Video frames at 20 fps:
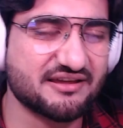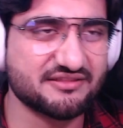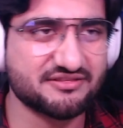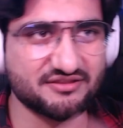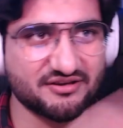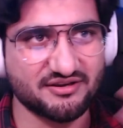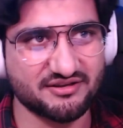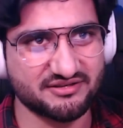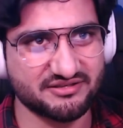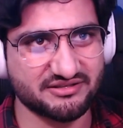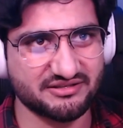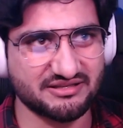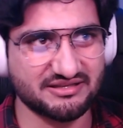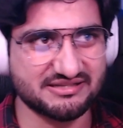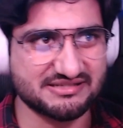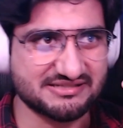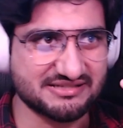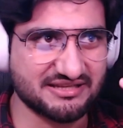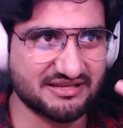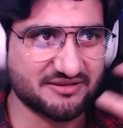thought
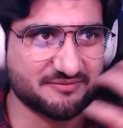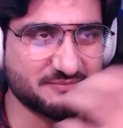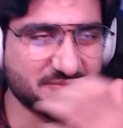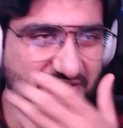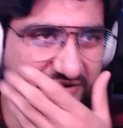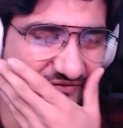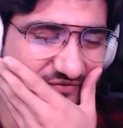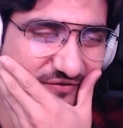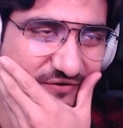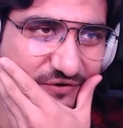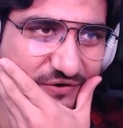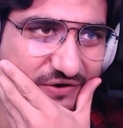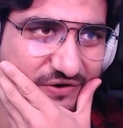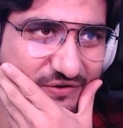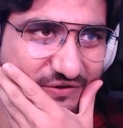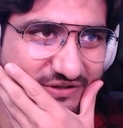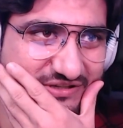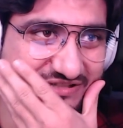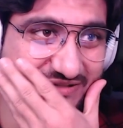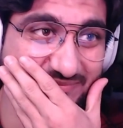that's like metaphorical
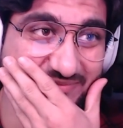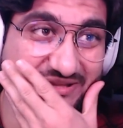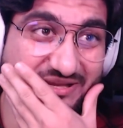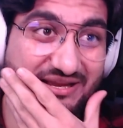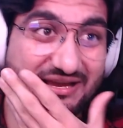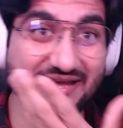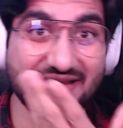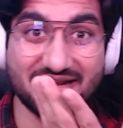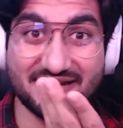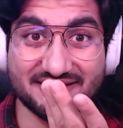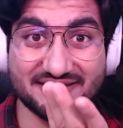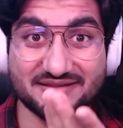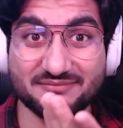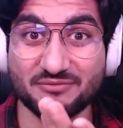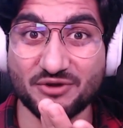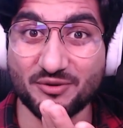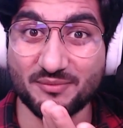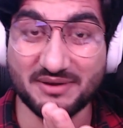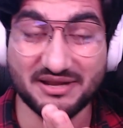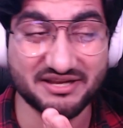or something. And at the
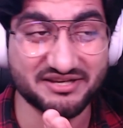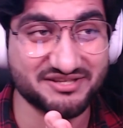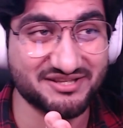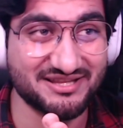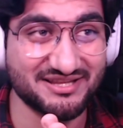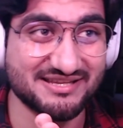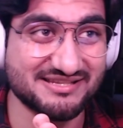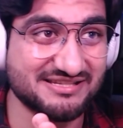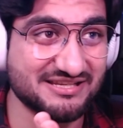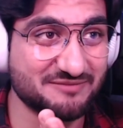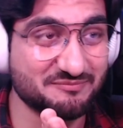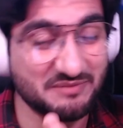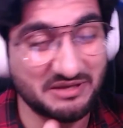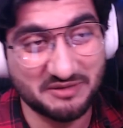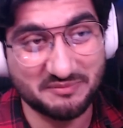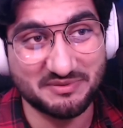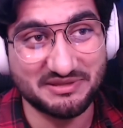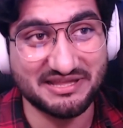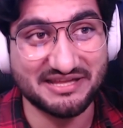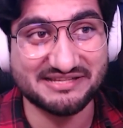moment, actually, I said,
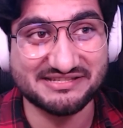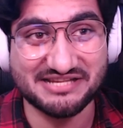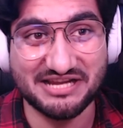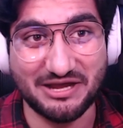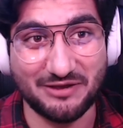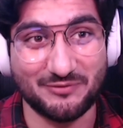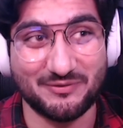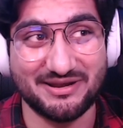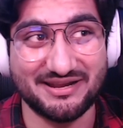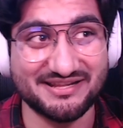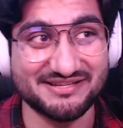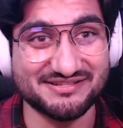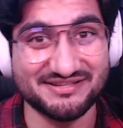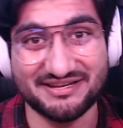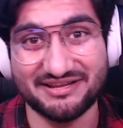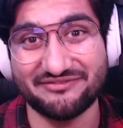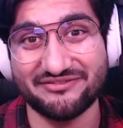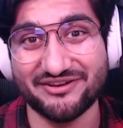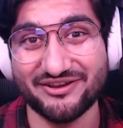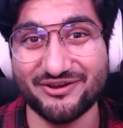maybe that's how it is. You
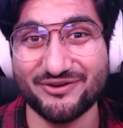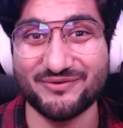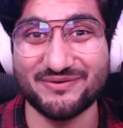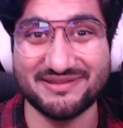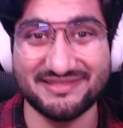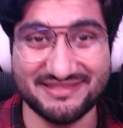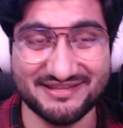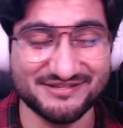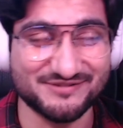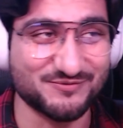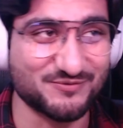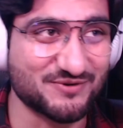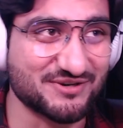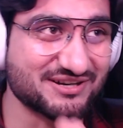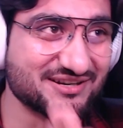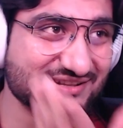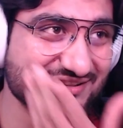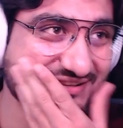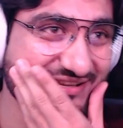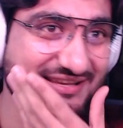never know with this
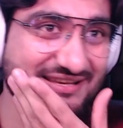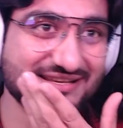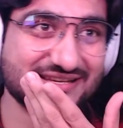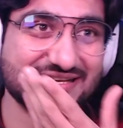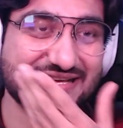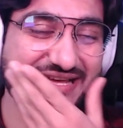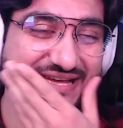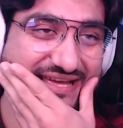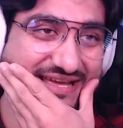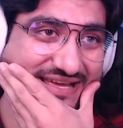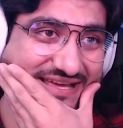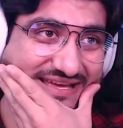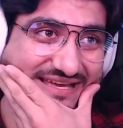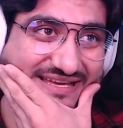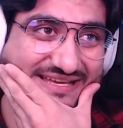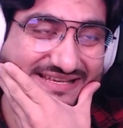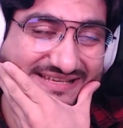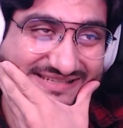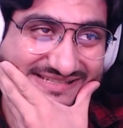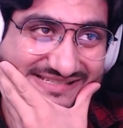world.
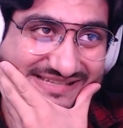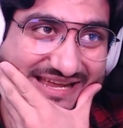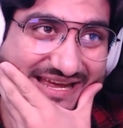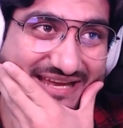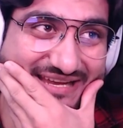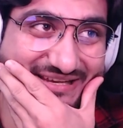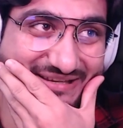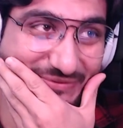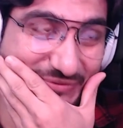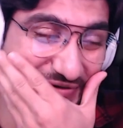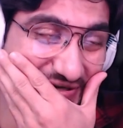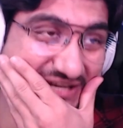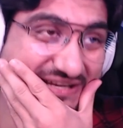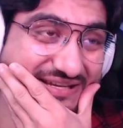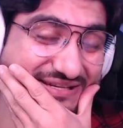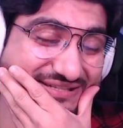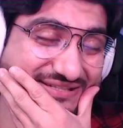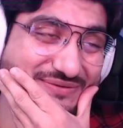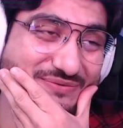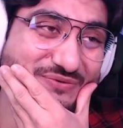Is that, it,
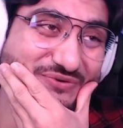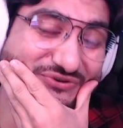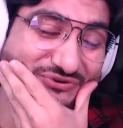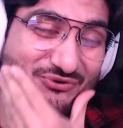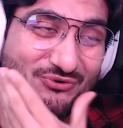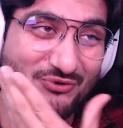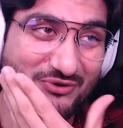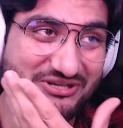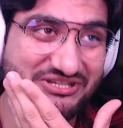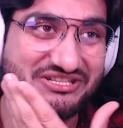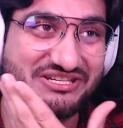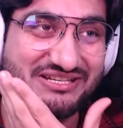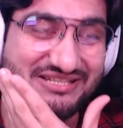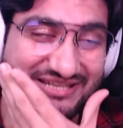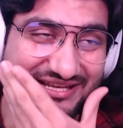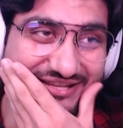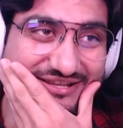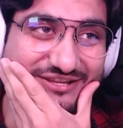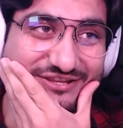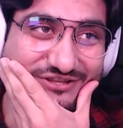was she
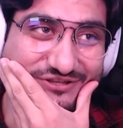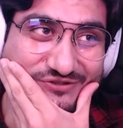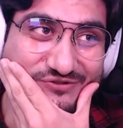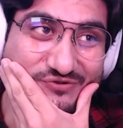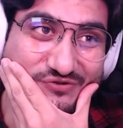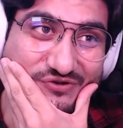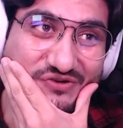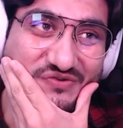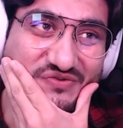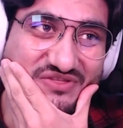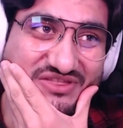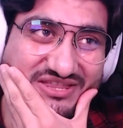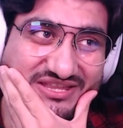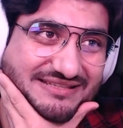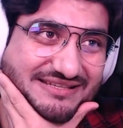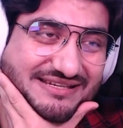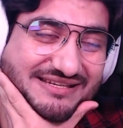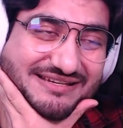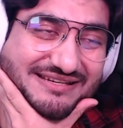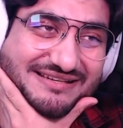telling the truth?
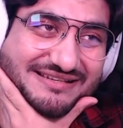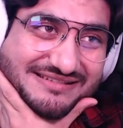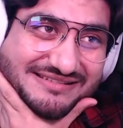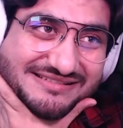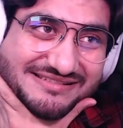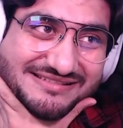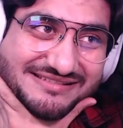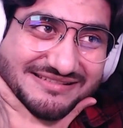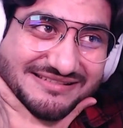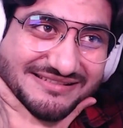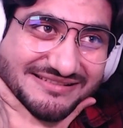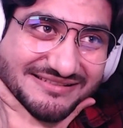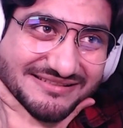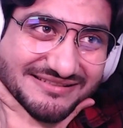Because